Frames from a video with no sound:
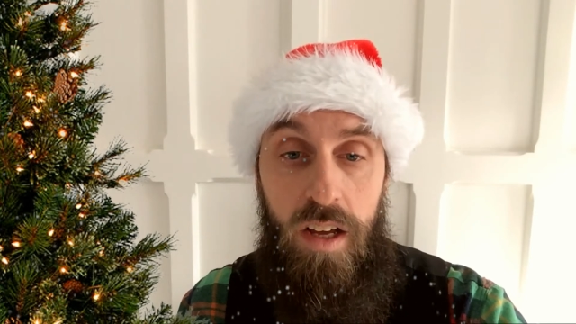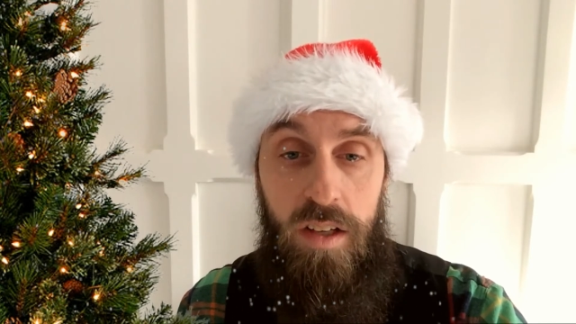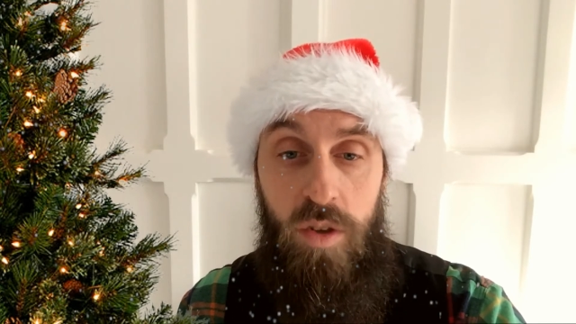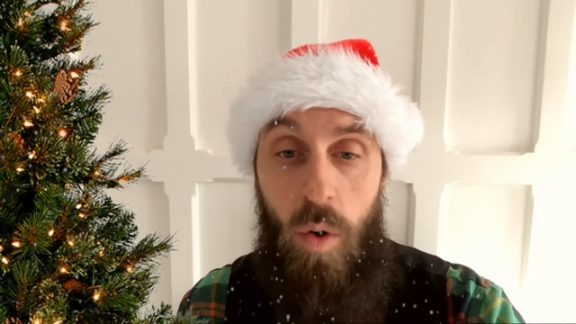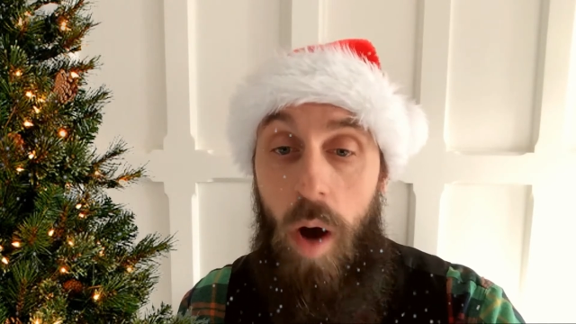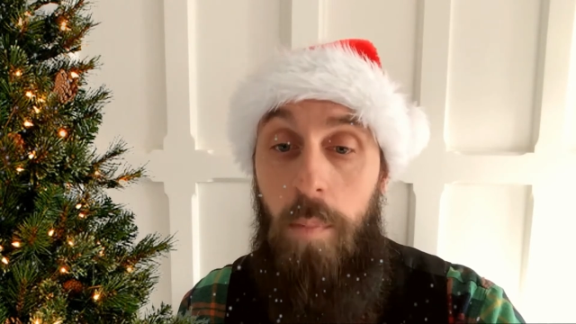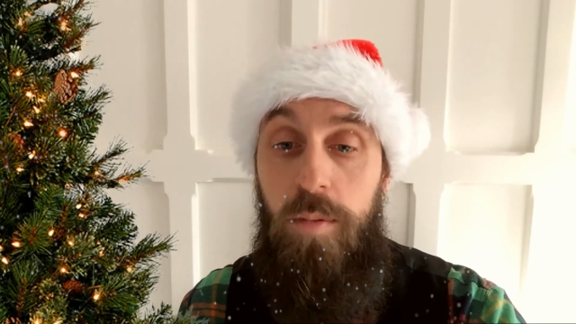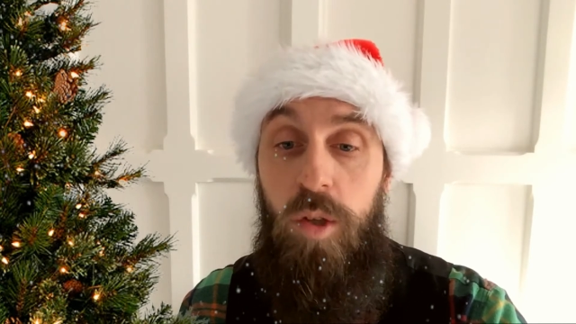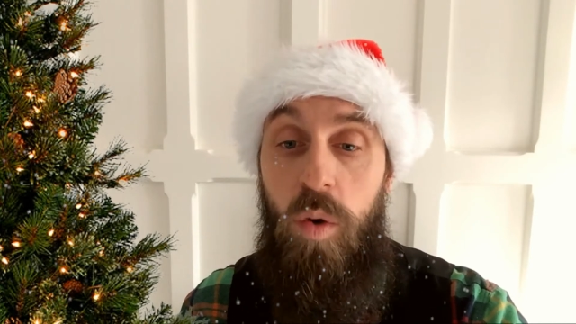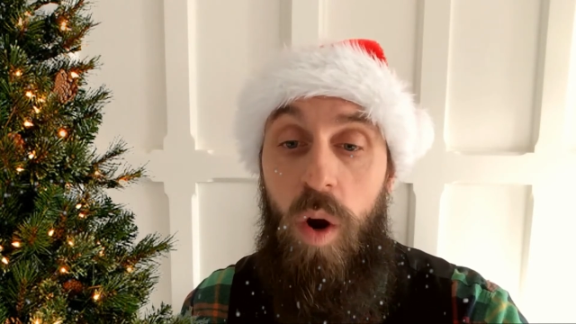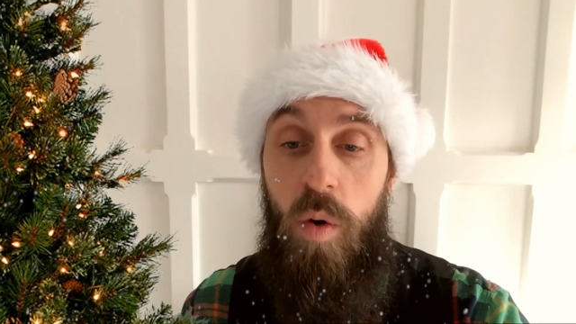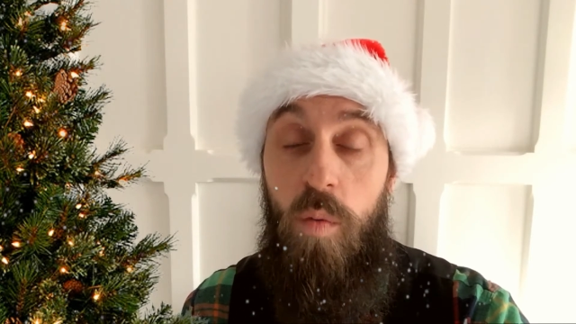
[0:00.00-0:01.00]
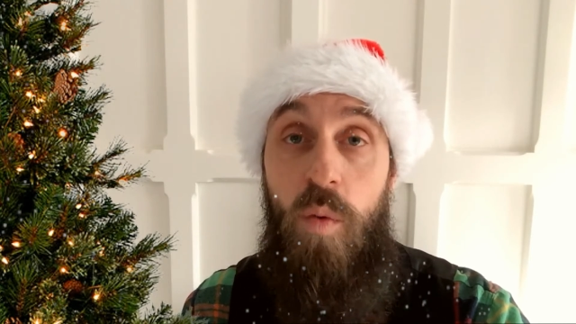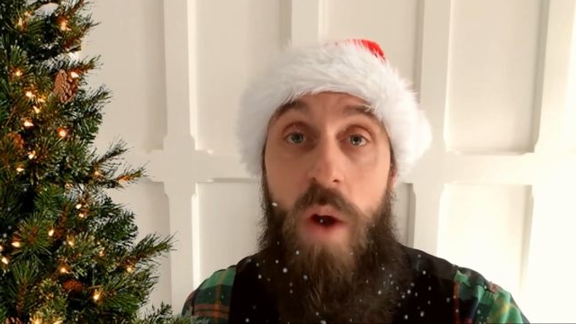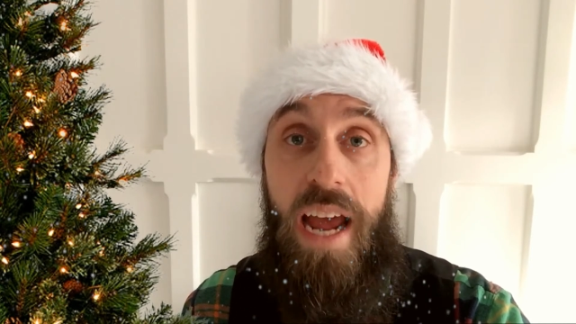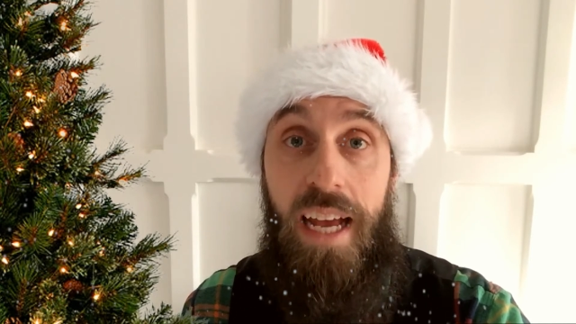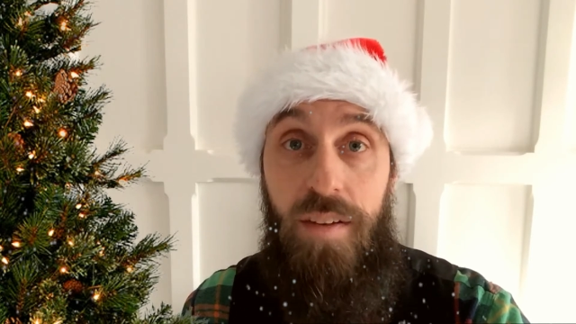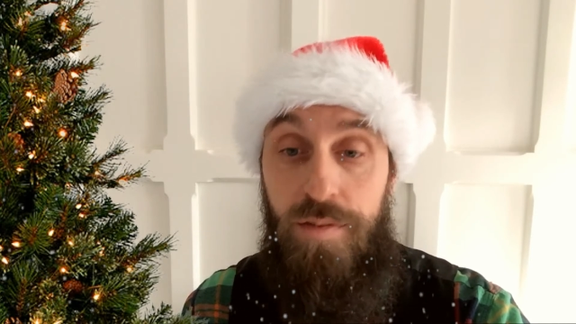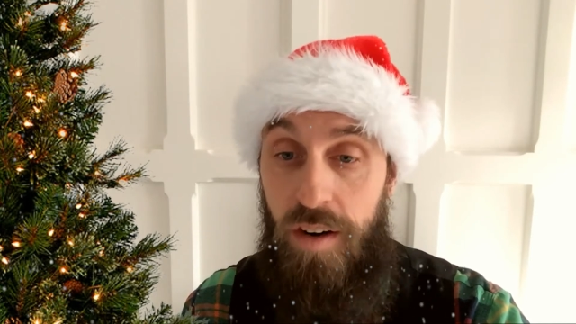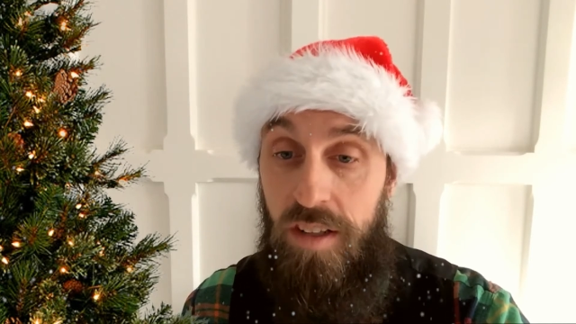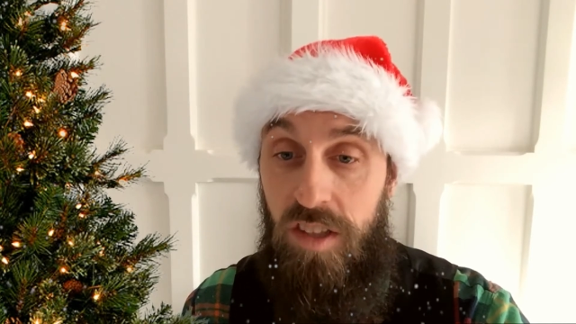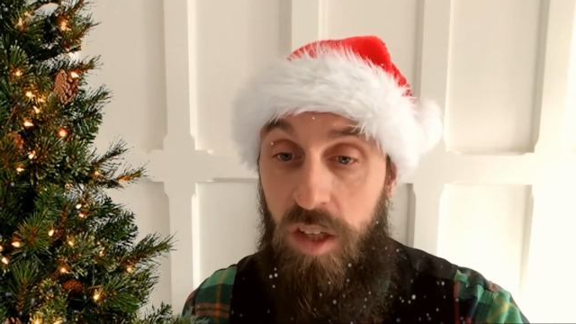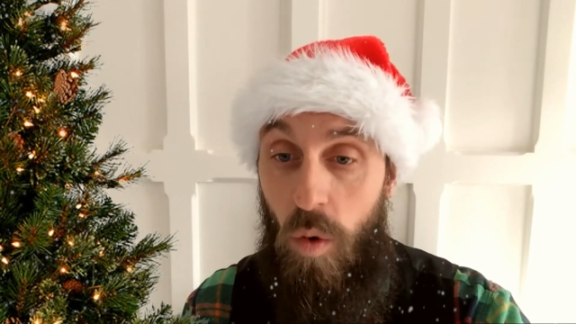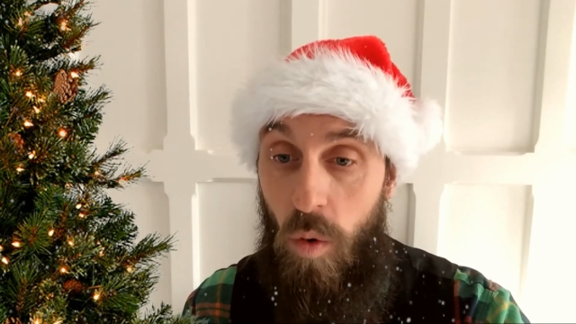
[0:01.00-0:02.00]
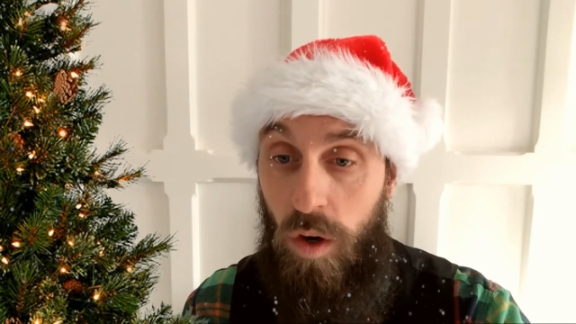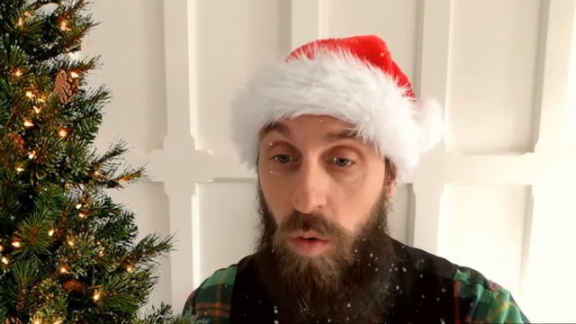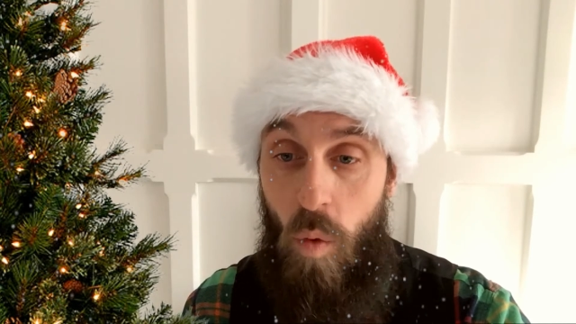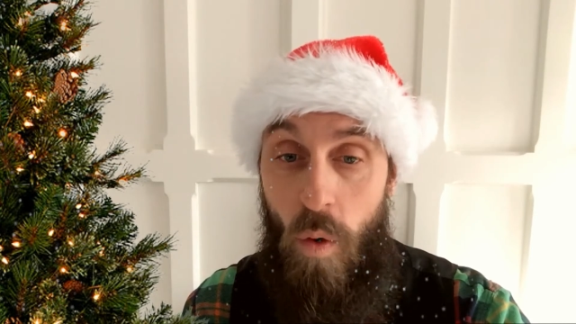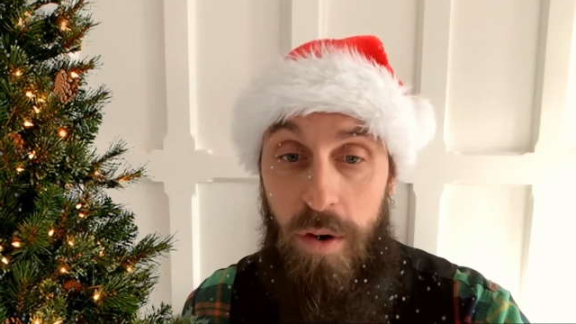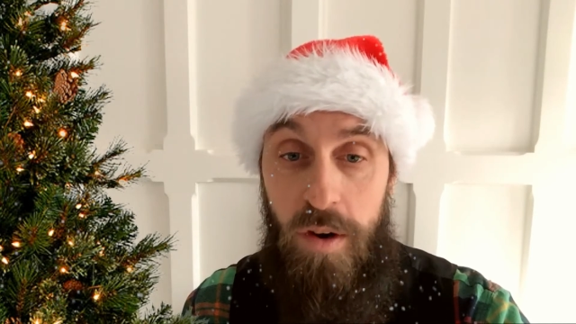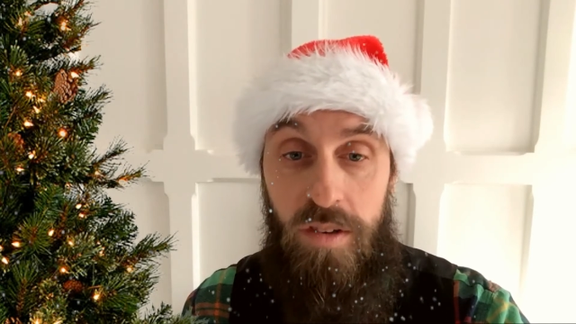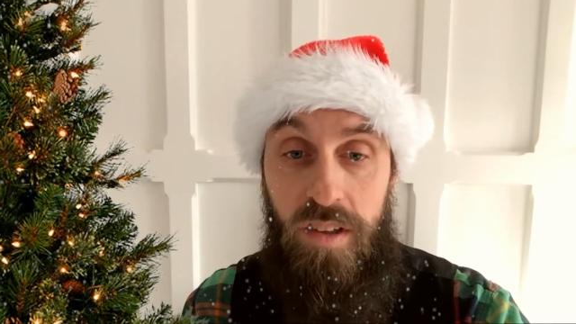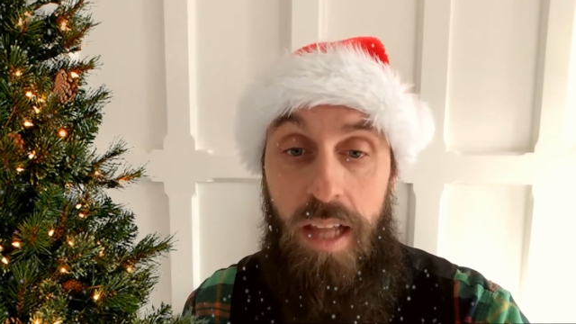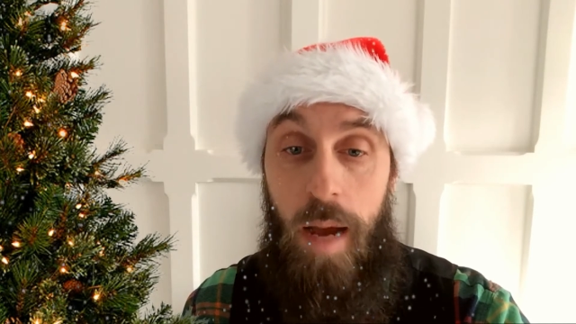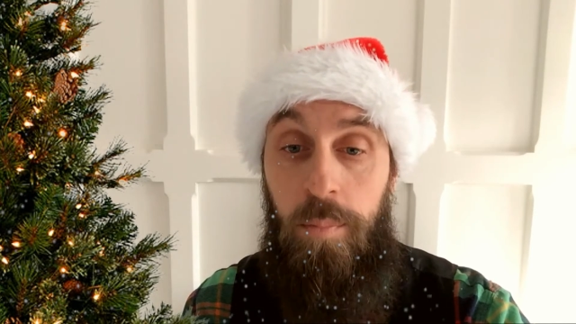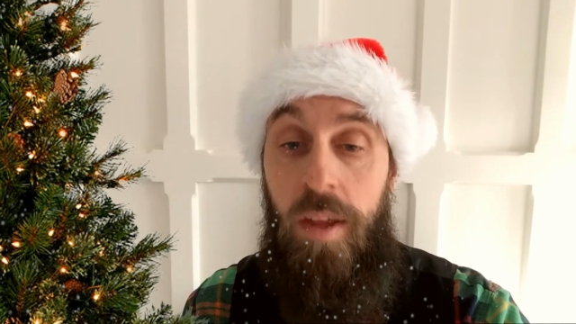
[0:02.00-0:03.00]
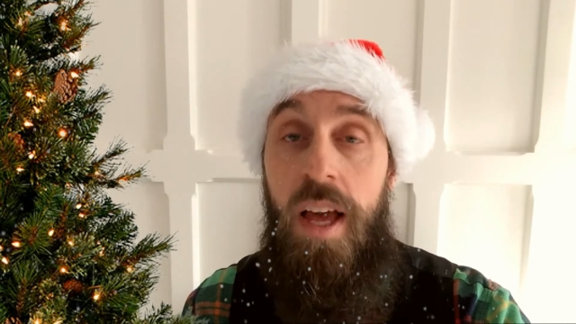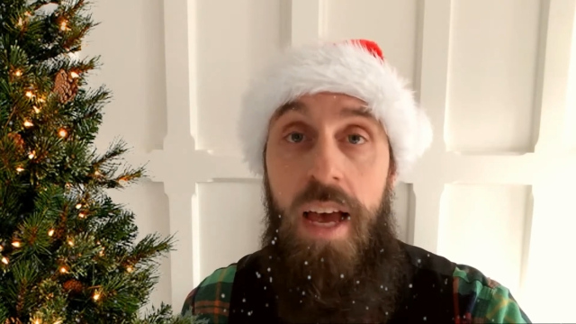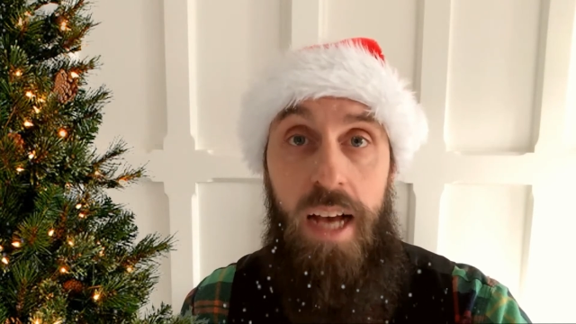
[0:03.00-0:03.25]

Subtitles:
so up to our rank frenzied orc warriors leapt,